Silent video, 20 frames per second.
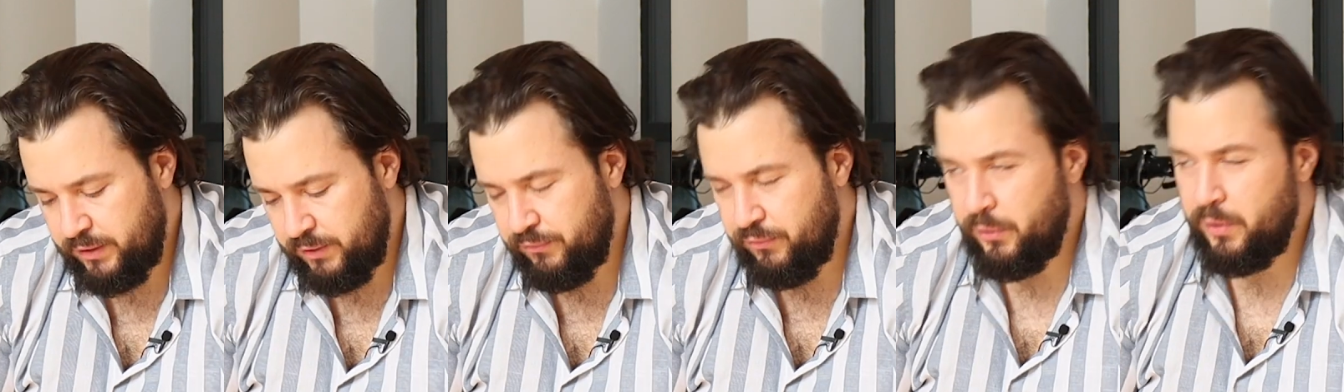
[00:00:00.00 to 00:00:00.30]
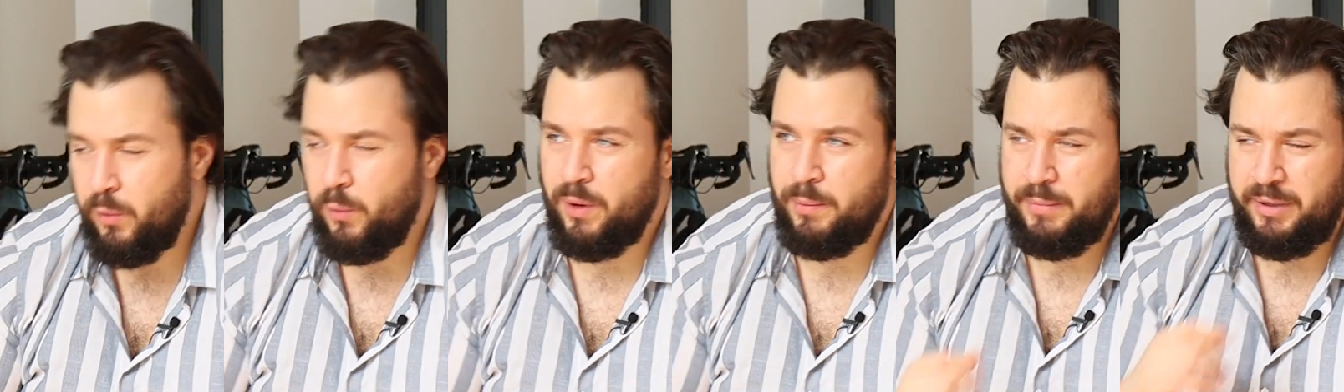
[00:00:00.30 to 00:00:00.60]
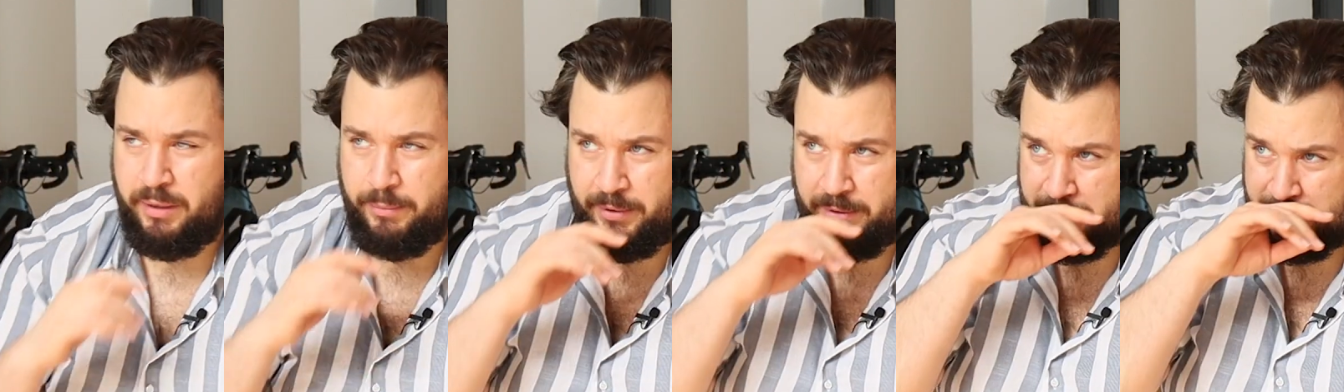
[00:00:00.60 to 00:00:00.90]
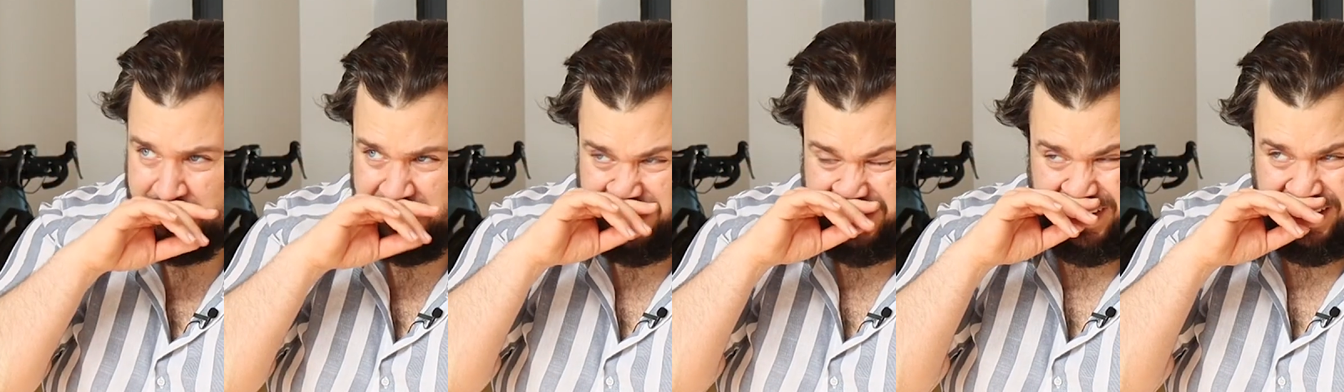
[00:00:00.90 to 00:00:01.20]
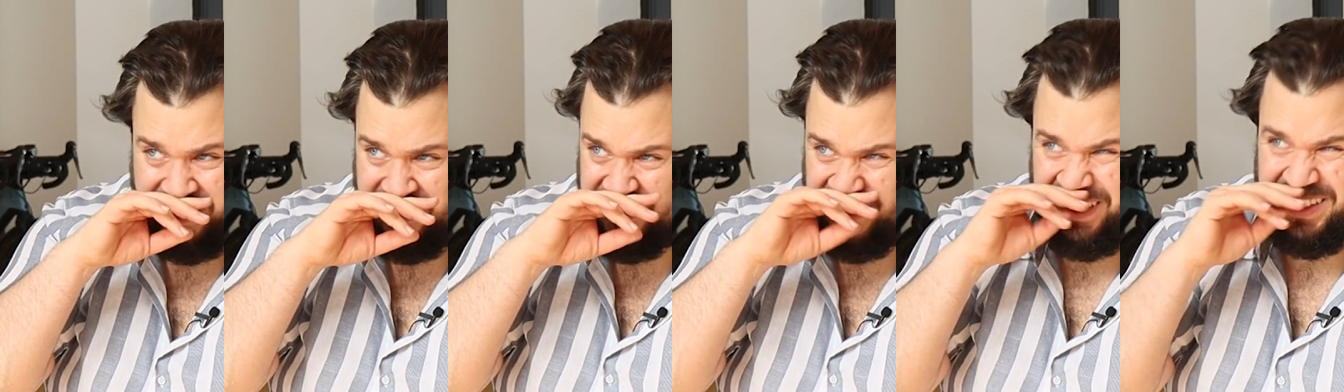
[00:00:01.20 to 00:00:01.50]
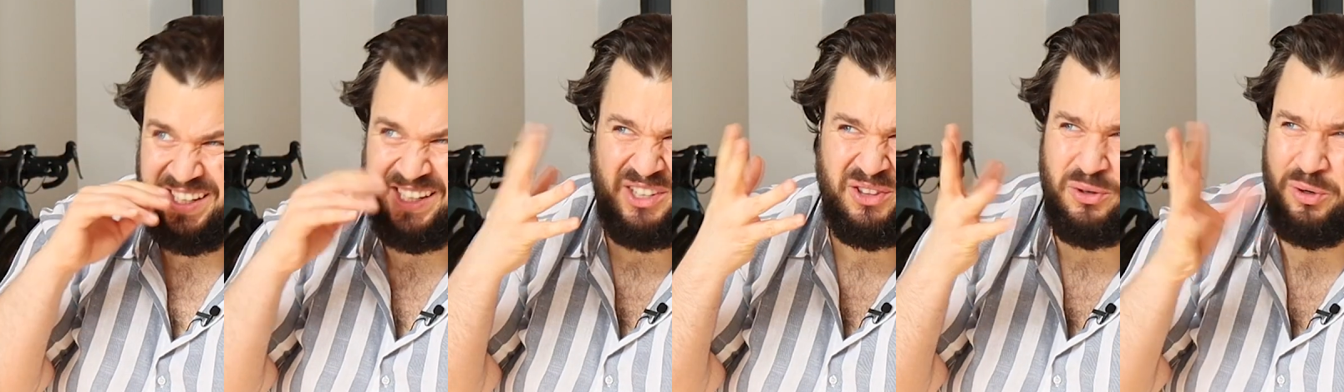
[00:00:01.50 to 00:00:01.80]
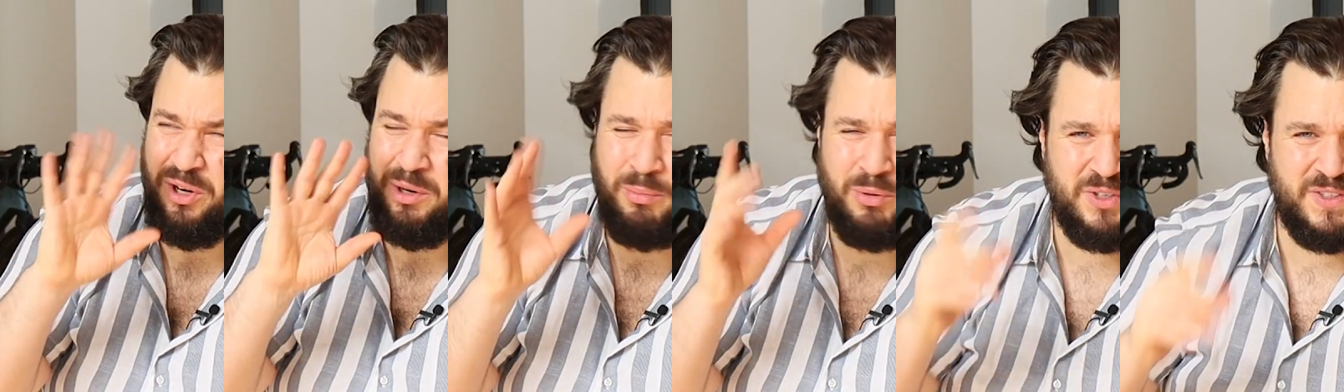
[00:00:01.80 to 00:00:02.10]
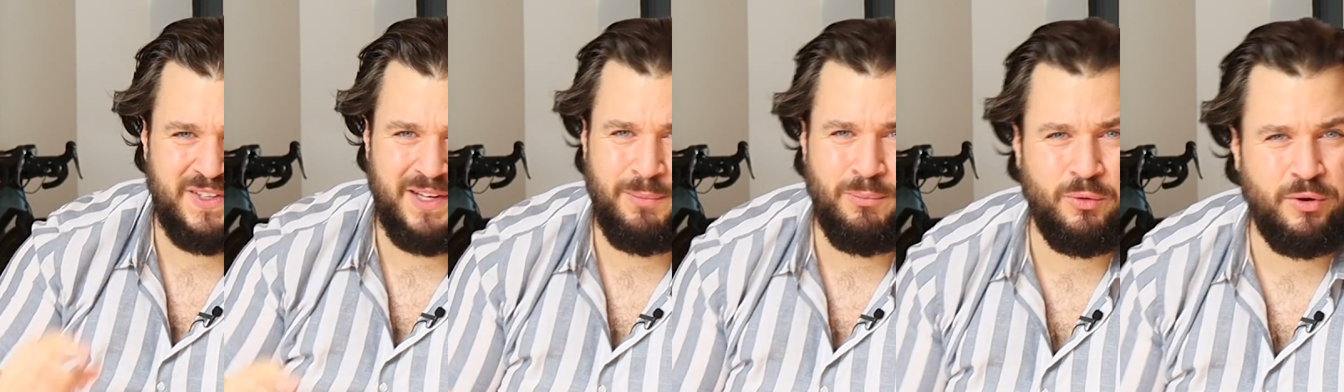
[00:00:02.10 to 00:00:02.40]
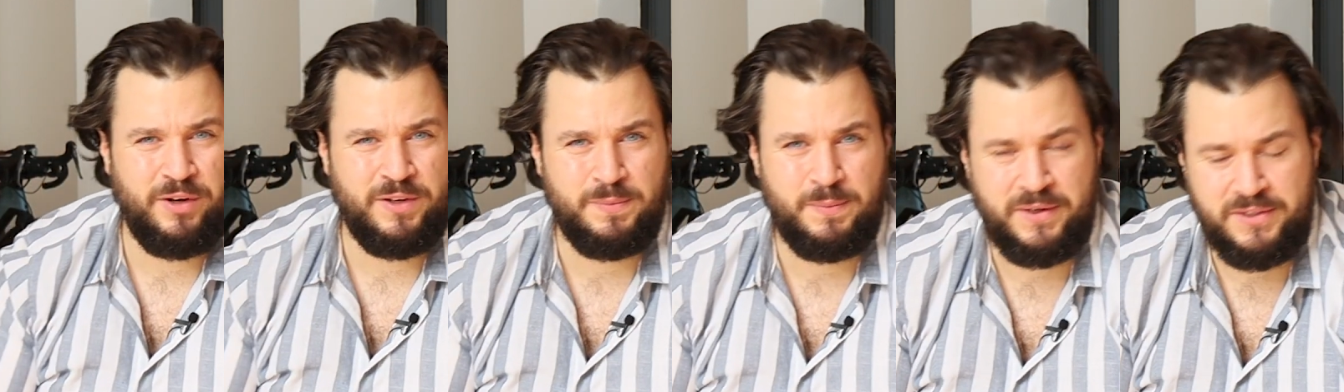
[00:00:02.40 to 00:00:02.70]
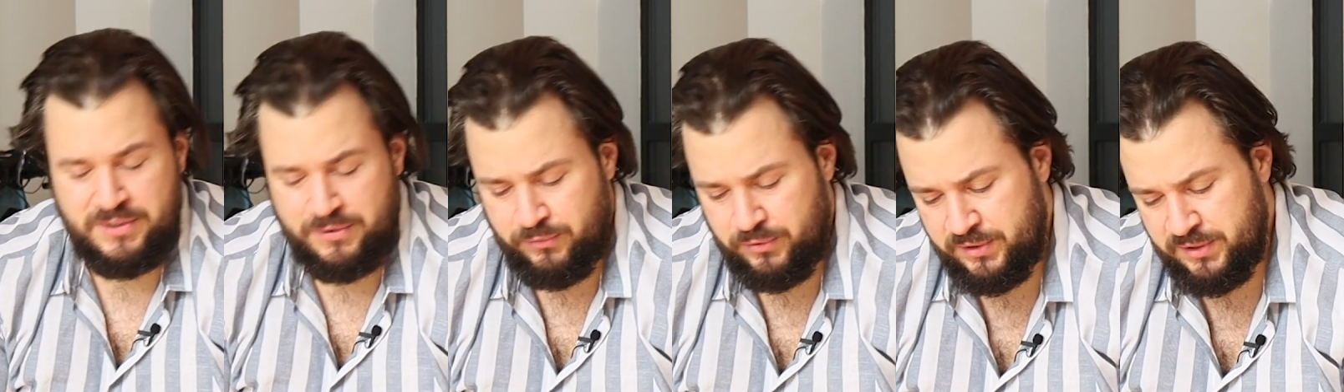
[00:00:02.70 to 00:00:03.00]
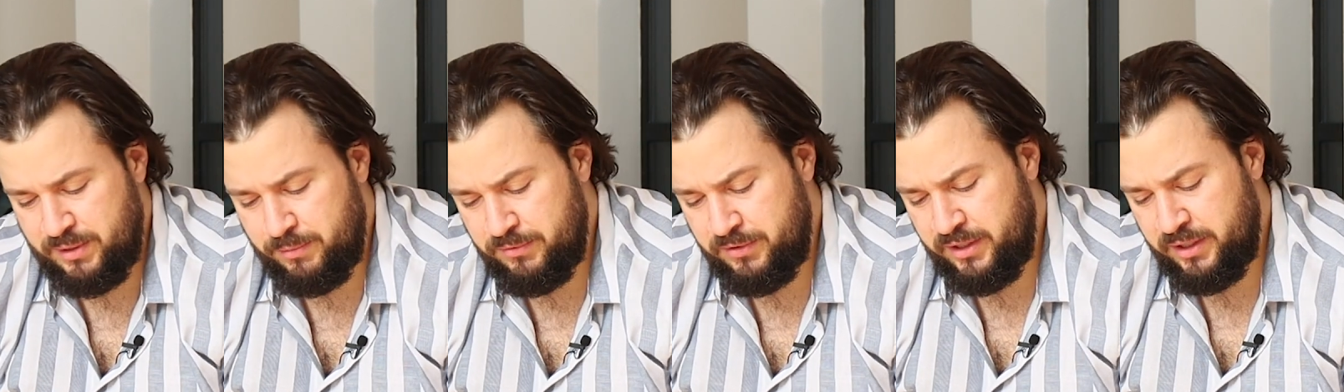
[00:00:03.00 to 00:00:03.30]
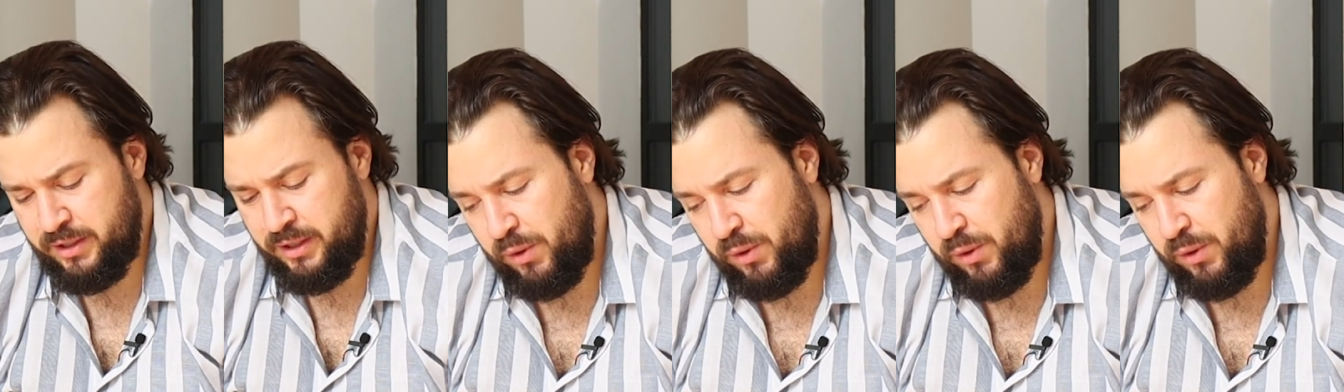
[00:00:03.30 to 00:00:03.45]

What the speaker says: The 41 millimeters is, I think, like 30% more expensive or something.